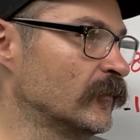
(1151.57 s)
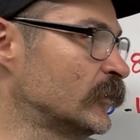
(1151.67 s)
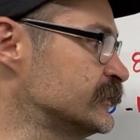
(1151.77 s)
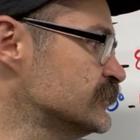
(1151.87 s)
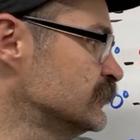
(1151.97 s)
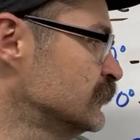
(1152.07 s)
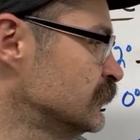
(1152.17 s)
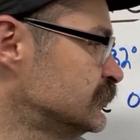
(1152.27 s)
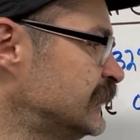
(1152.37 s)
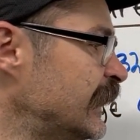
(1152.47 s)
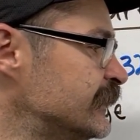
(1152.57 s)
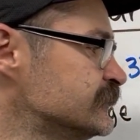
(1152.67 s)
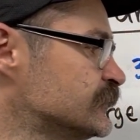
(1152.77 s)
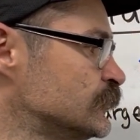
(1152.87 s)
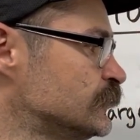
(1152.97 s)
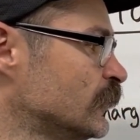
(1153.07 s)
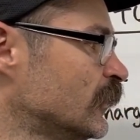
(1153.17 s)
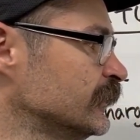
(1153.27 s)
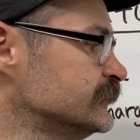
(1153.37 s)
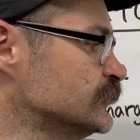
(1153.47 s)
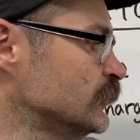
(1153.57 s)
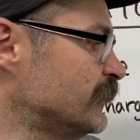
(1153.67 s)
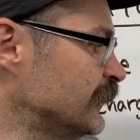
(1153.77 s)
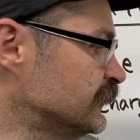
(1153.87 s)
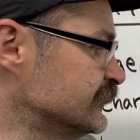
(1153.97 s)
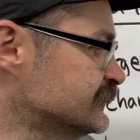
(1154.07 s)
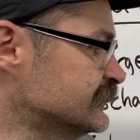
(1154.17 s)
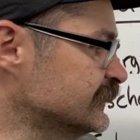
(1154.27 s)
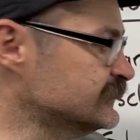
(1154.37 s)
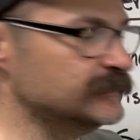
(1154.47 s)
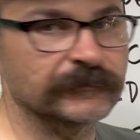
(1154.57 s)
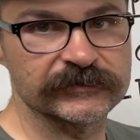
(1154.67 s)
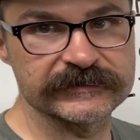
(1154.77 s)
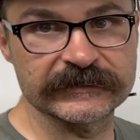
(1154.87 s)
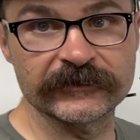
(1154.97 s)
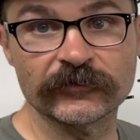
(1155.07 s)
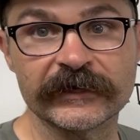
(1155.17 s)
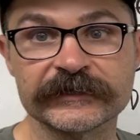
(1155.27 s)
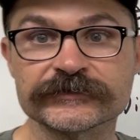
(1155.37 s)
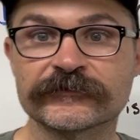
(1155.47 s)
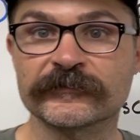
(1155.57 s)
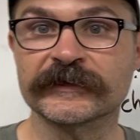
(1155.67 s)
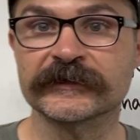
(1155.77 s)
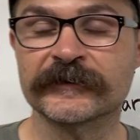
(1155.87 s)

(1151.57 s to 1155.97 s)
which tends to fall into about the 60% range for me.